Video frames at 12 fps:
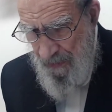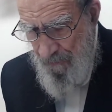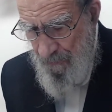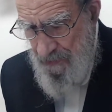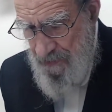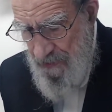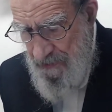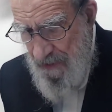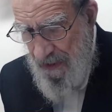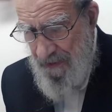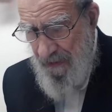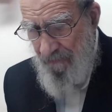which is
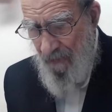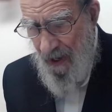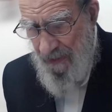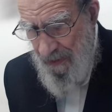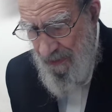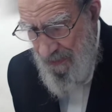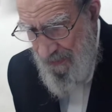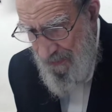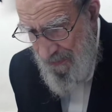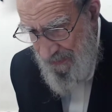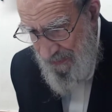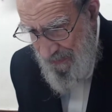a divinely
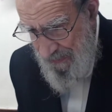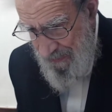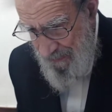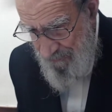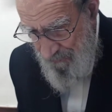uh,